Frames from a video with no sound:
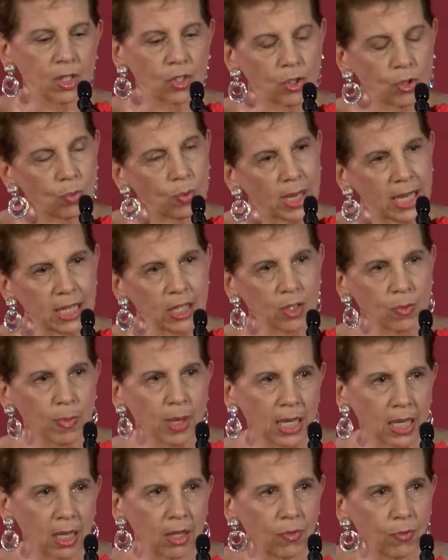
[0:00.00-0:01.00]
to raise
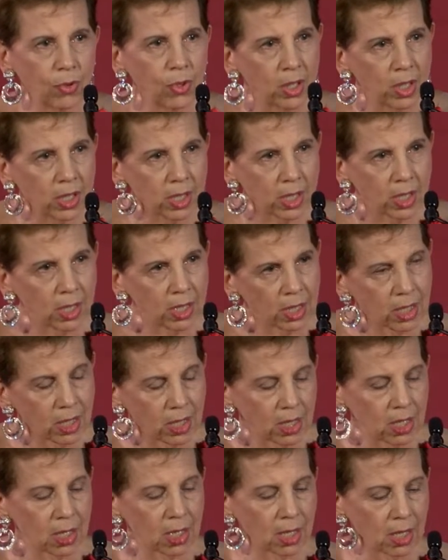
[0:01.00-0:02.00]
money for the
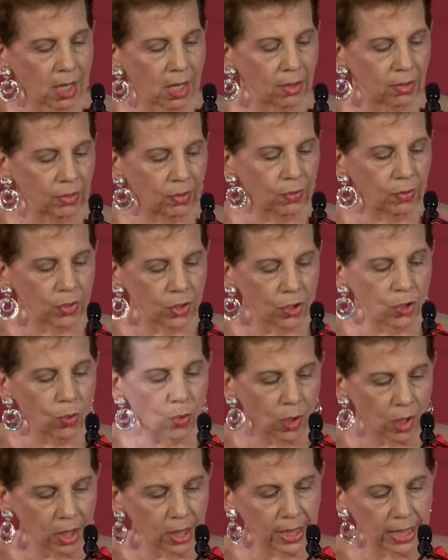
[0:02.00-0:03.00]
citizens of New
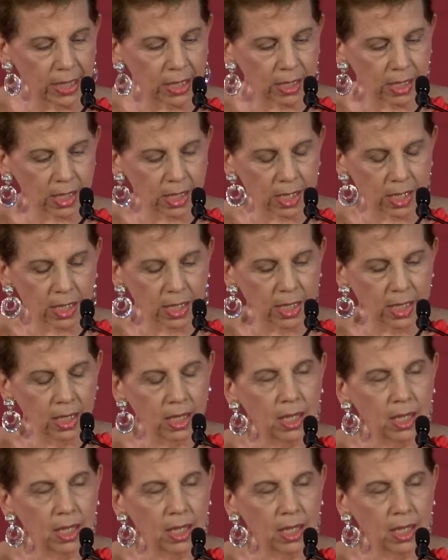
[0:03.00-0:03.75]
Orleans.